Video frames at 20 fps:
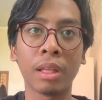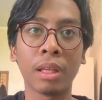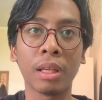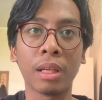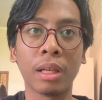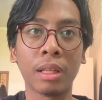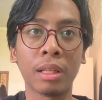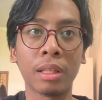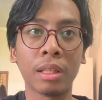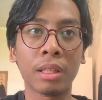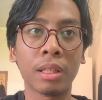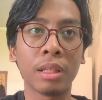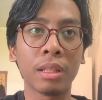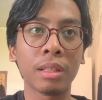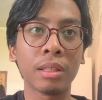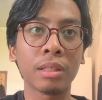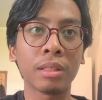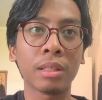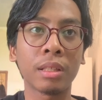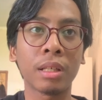And
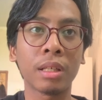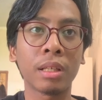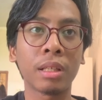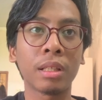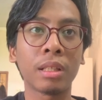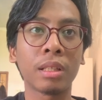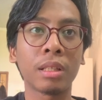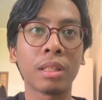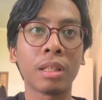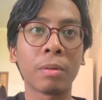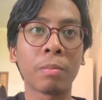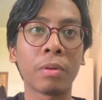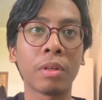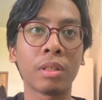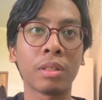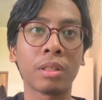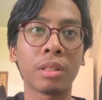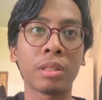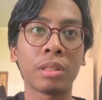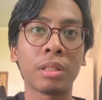here's the
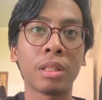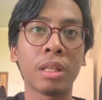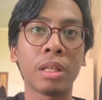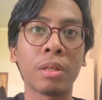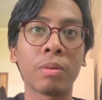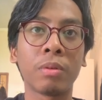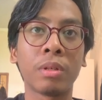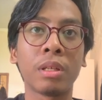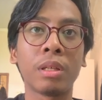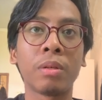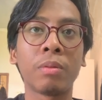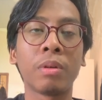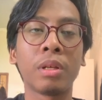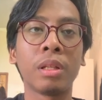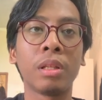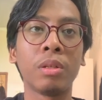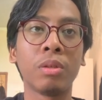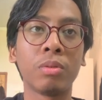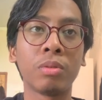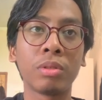apparatus that we
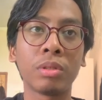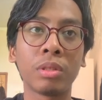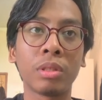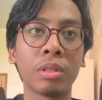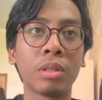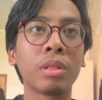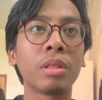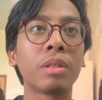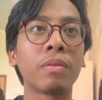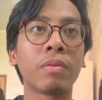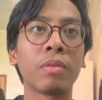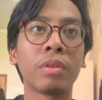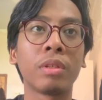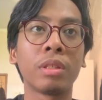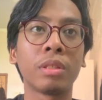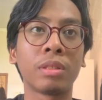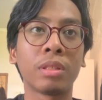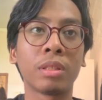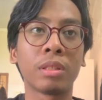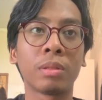will use for
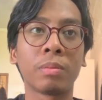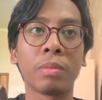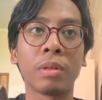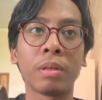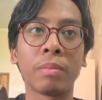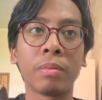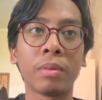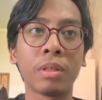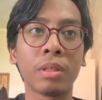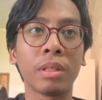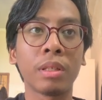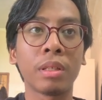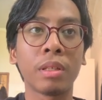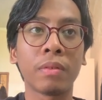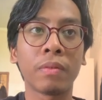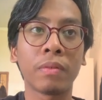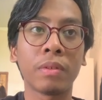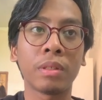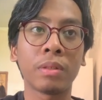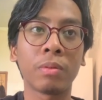this experiment.
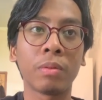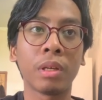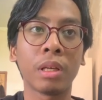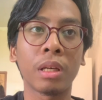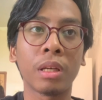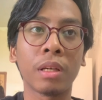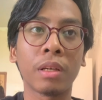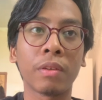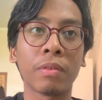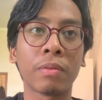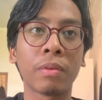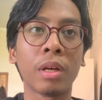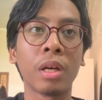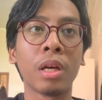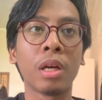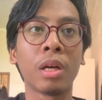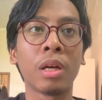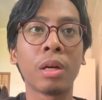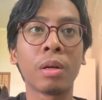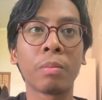First, we have
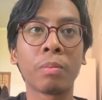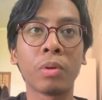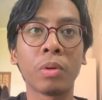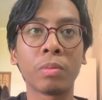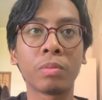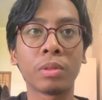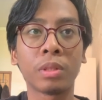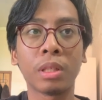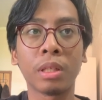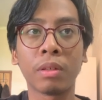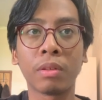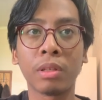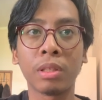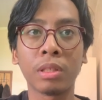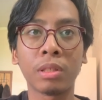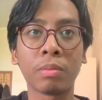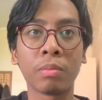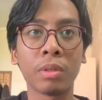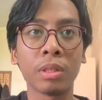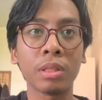probes
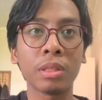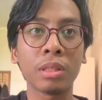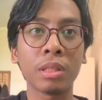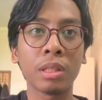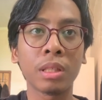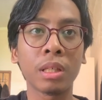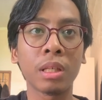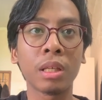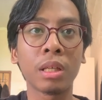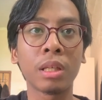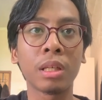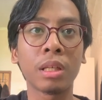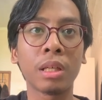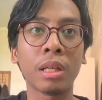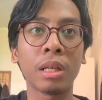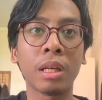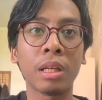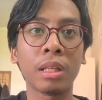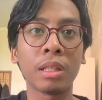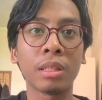arrangements
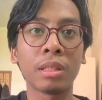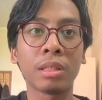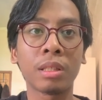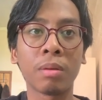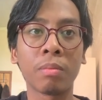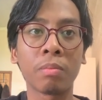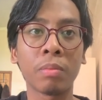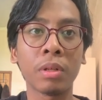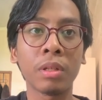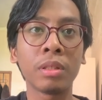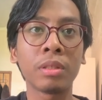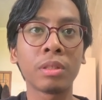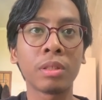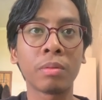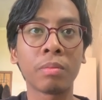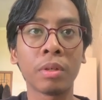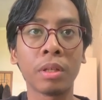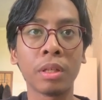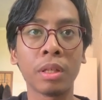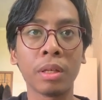and the sample
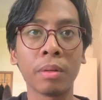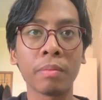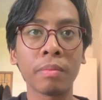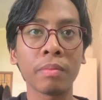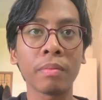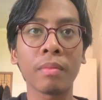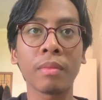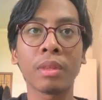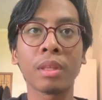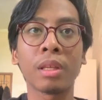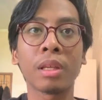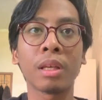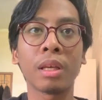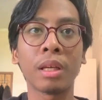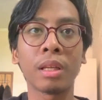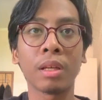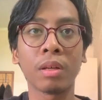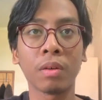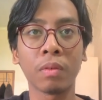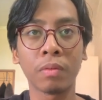germanium
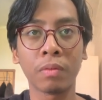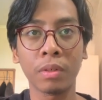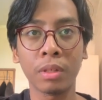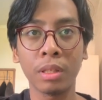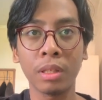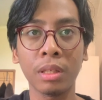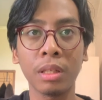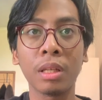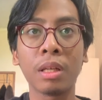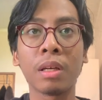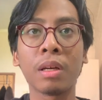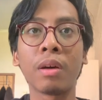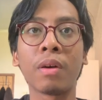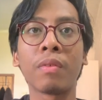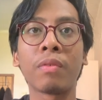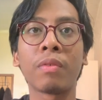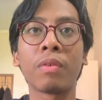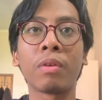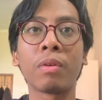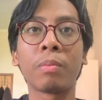and an oven
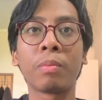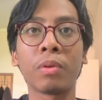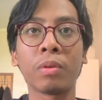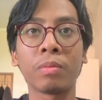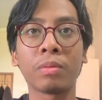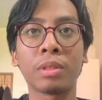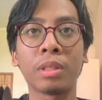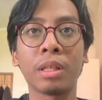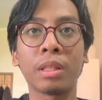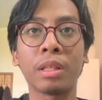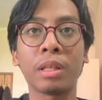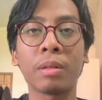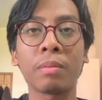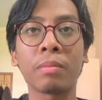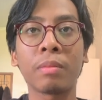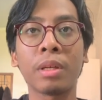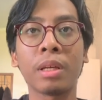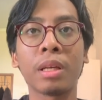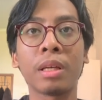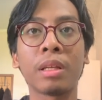for probe setup
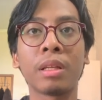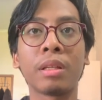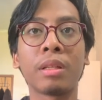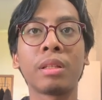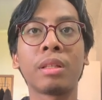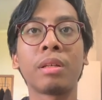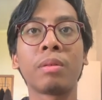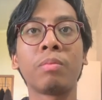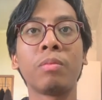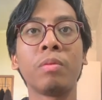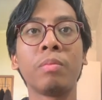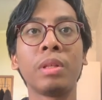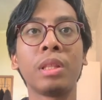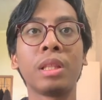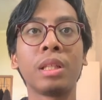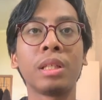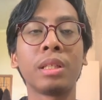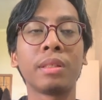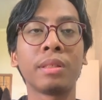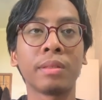and
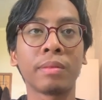thermometer.